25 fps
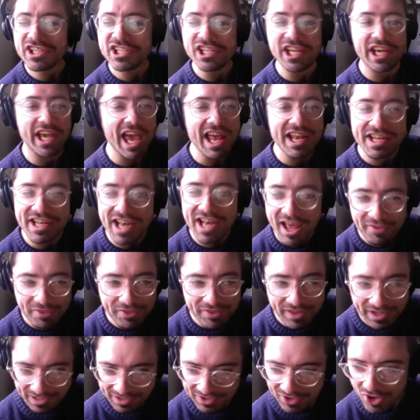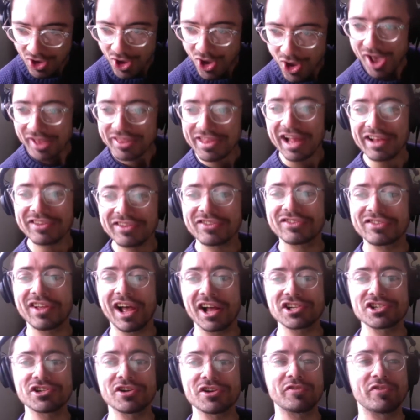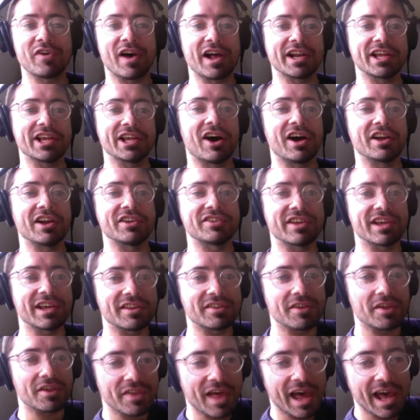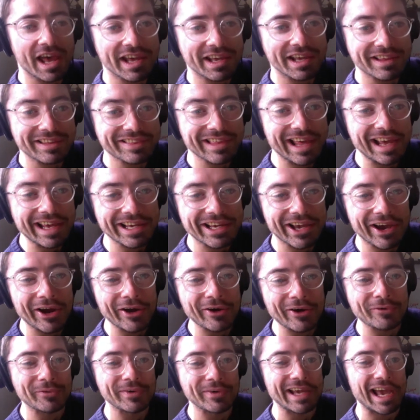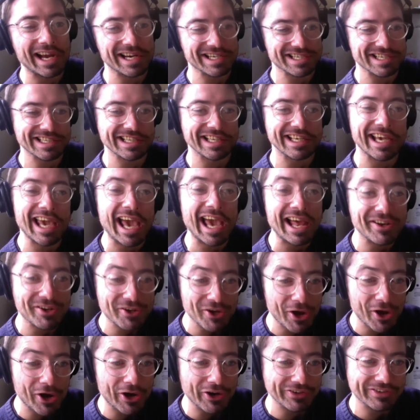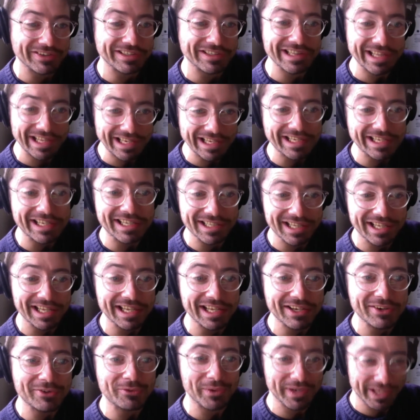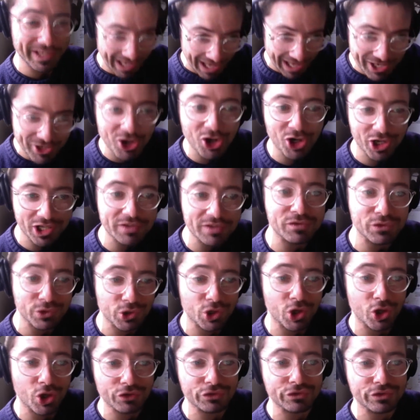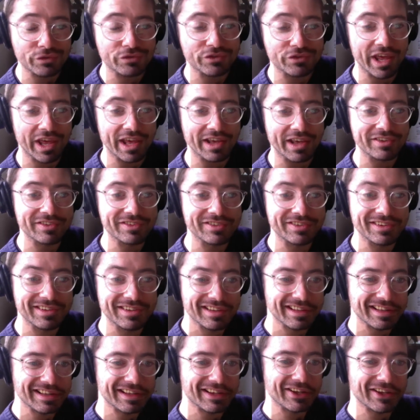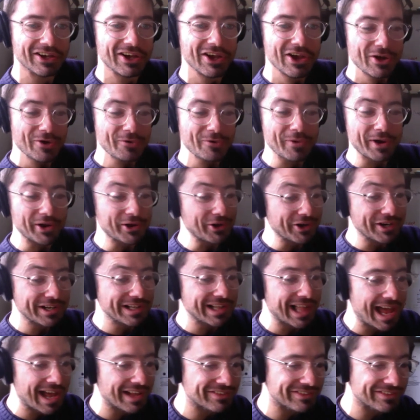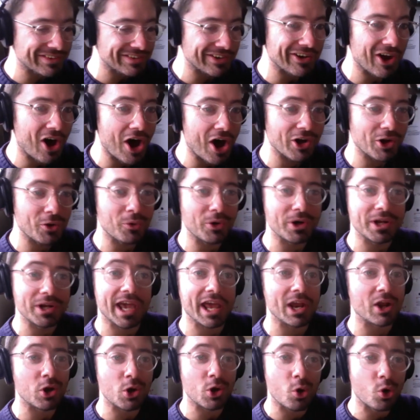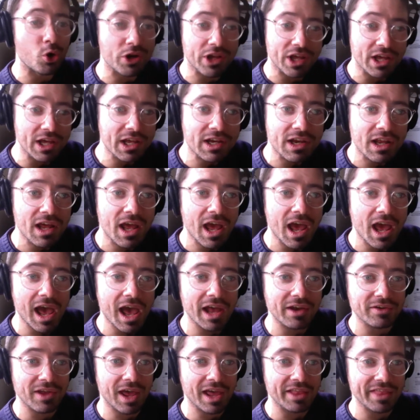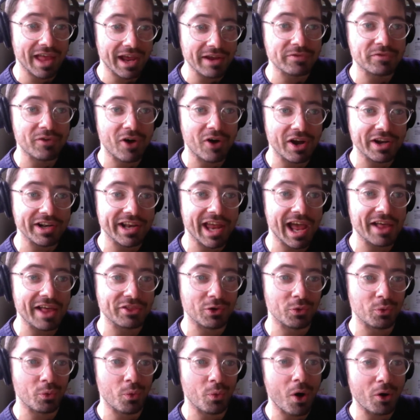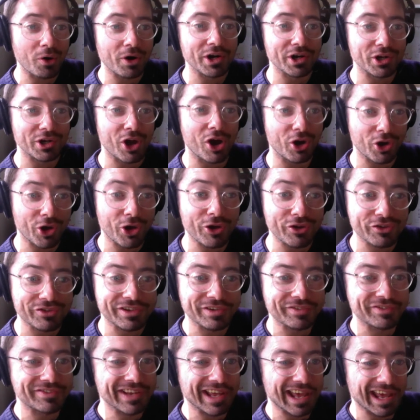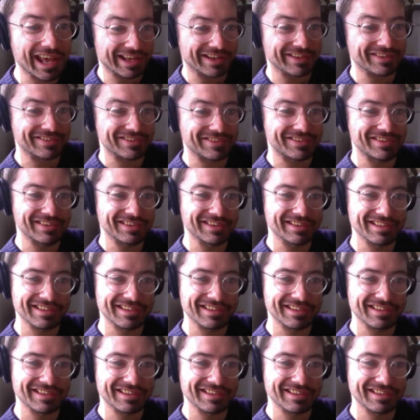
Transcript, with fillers: you get nothing. That's such a funny idea that they they go, we actually cannot legally, we cannot give you cursive text. We're not allowed to. I don't want to get an audit yeah. and, and they find out that Warren got cursive text.